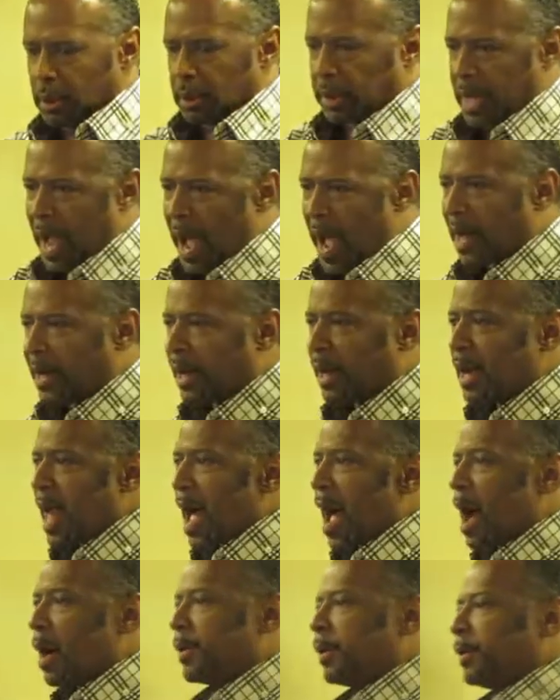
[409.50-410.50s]
God
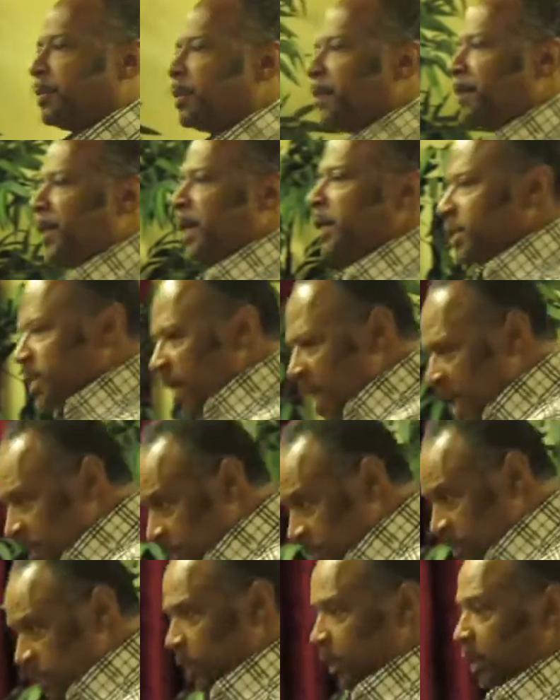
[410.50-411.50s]
allowed him to be
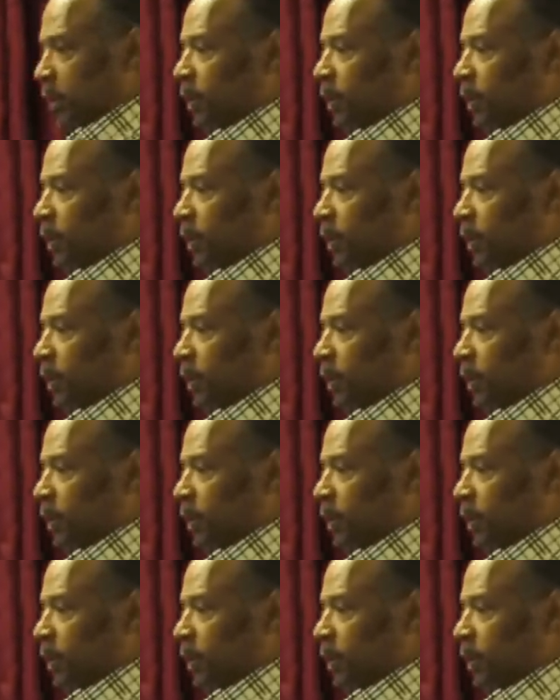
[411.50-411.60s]
tested.